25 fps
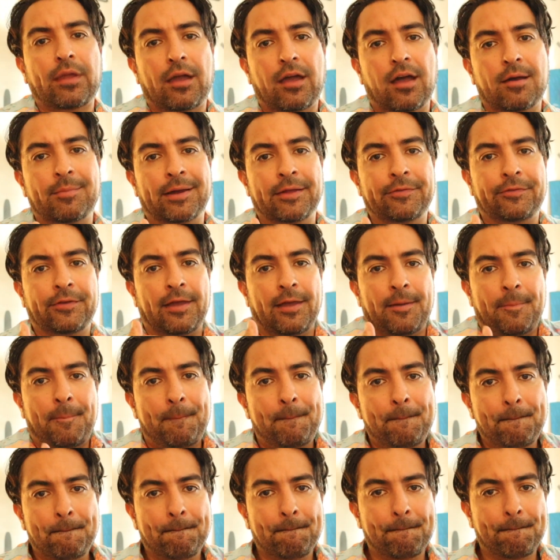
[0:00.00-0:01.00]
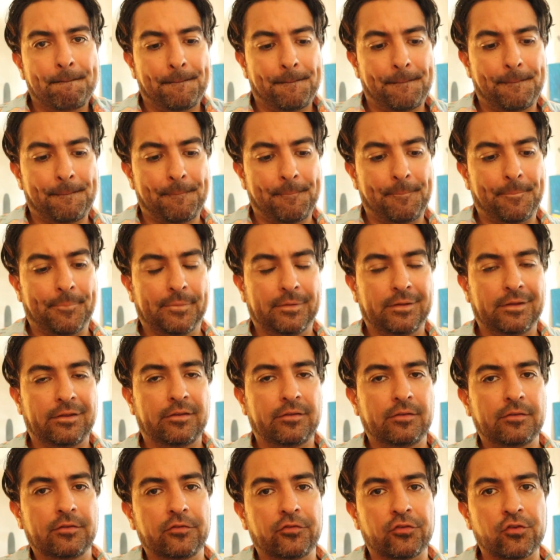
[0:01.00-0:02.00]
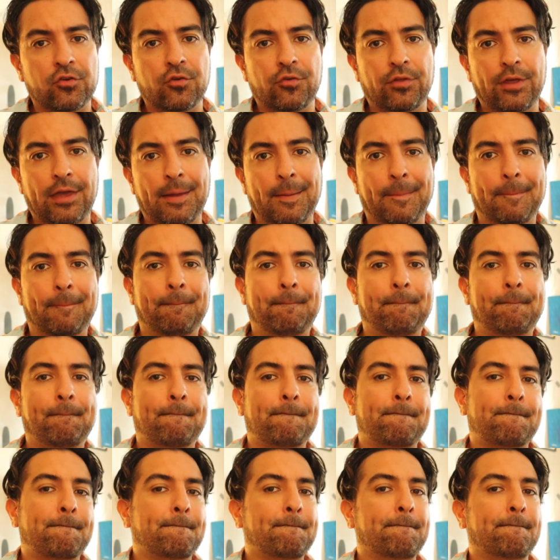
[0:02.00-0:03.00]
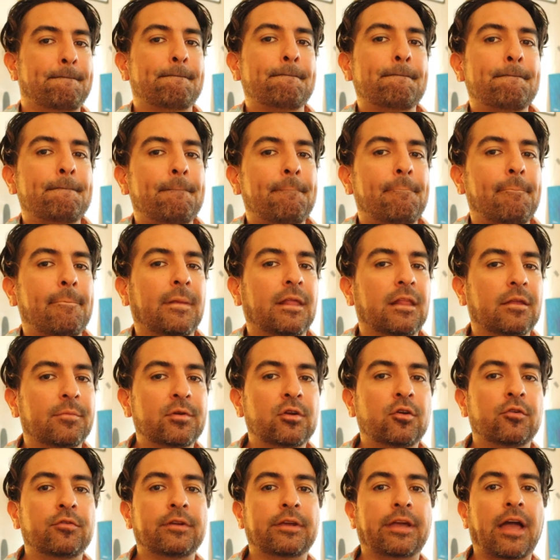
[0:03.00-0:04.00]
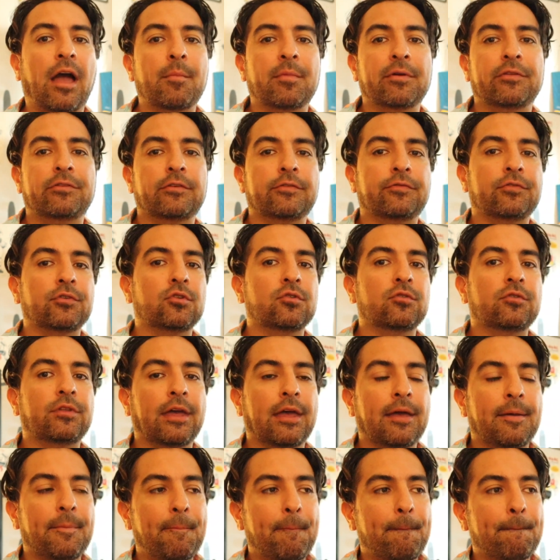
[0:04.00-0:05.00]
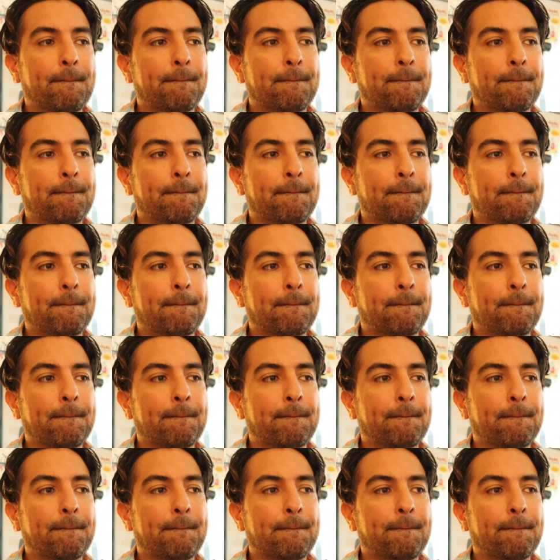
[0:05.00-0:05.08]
How about that? Did you know that? Let me know in the comments if you knew that.